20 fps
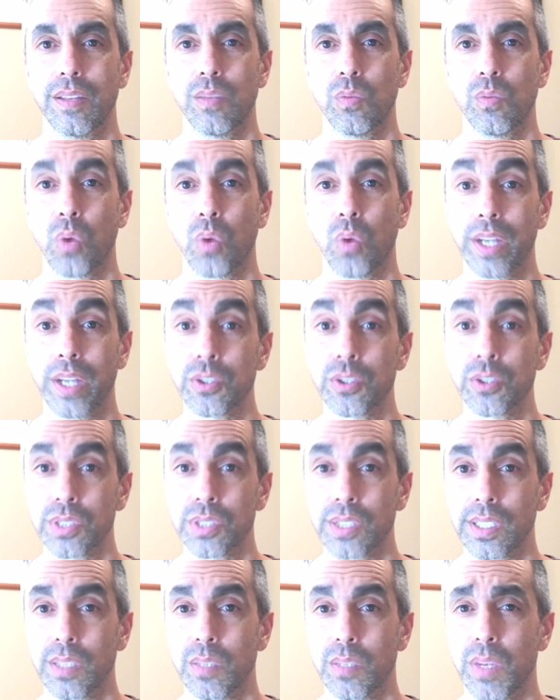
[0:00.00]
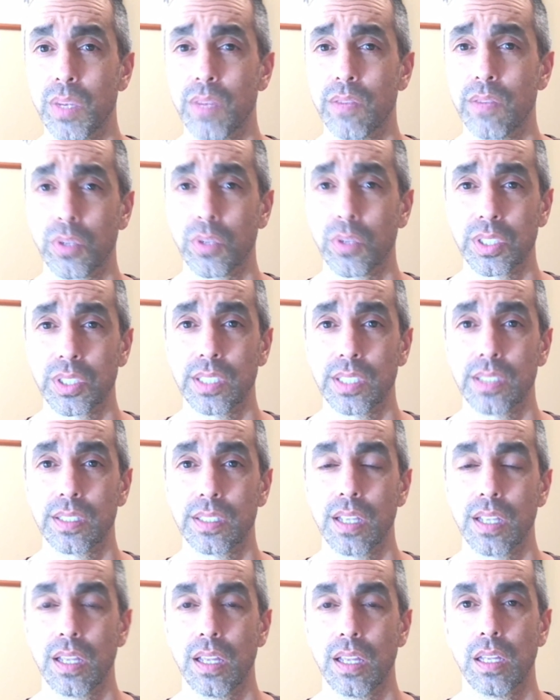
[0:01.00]
were interesting to me
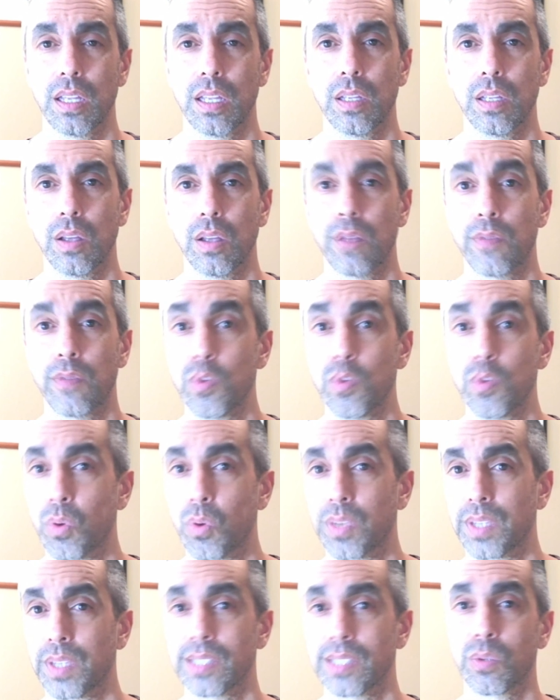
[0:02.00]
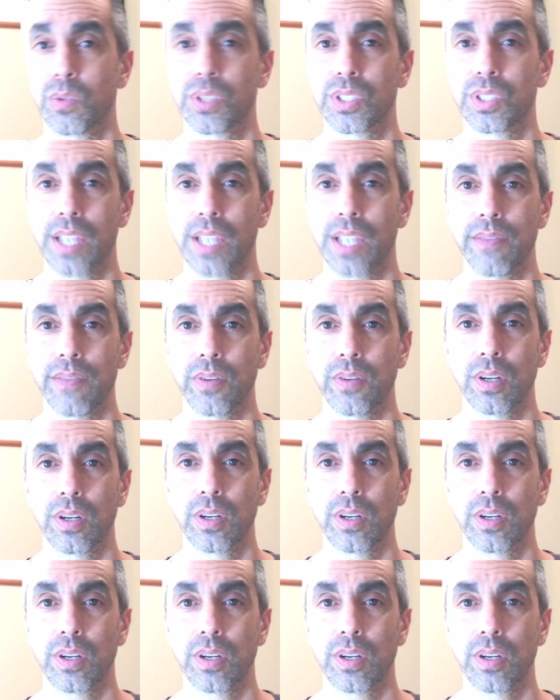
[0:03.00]
versus a few more things that were safer.